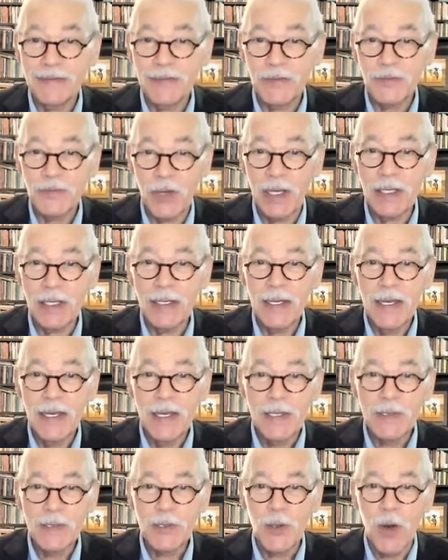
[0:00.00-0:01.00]
Right?
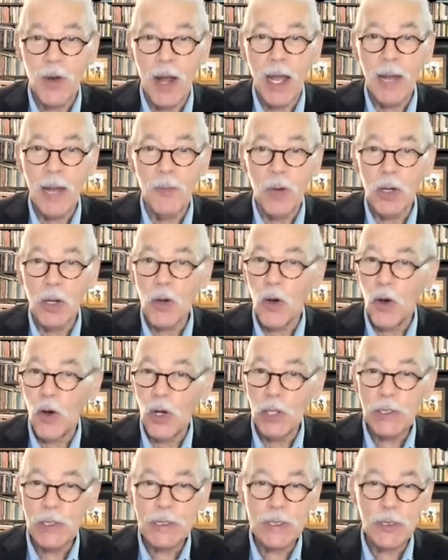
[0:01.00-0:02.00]
So I'm on
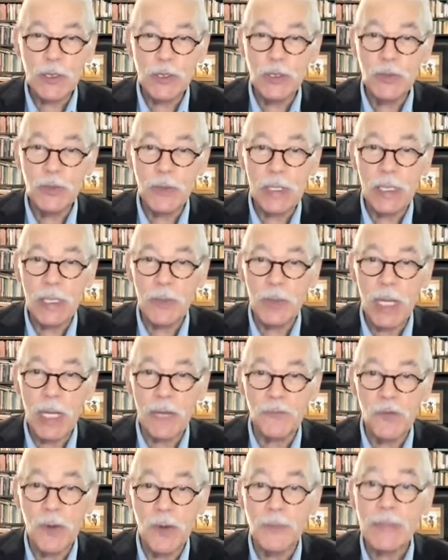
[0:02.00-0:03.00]
all the social media
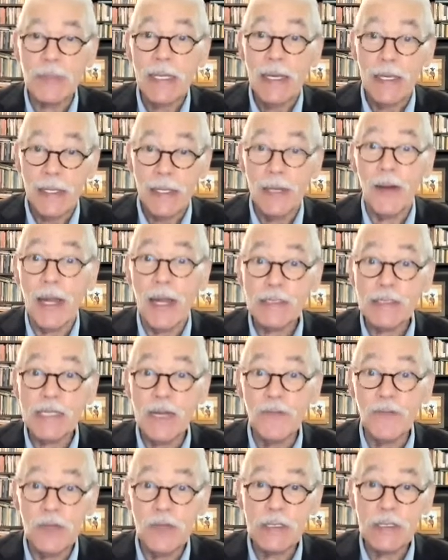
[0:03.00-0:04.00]
platforms here at
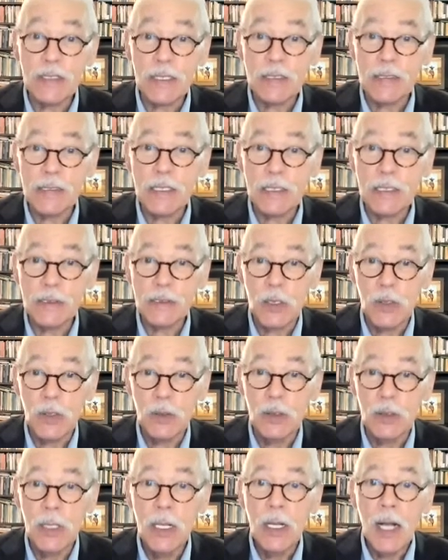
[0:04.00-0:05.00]
76 years
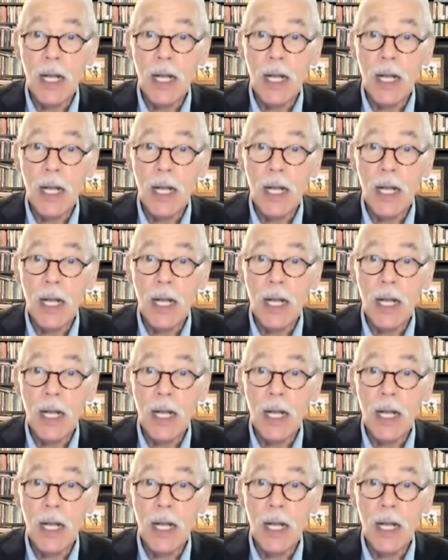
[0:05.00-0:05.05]
old.